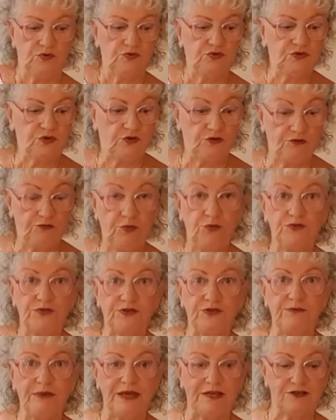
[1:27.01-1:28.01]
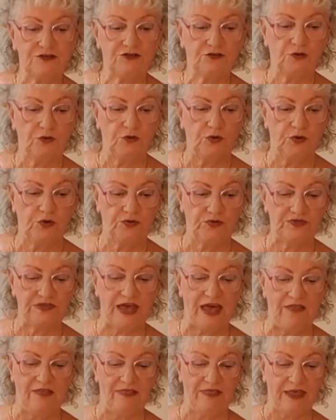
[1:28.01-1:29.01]
So I've put some extra oils
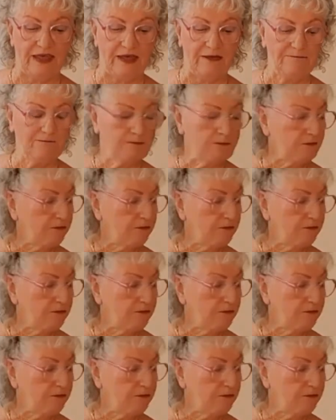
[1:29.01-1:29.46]
out there.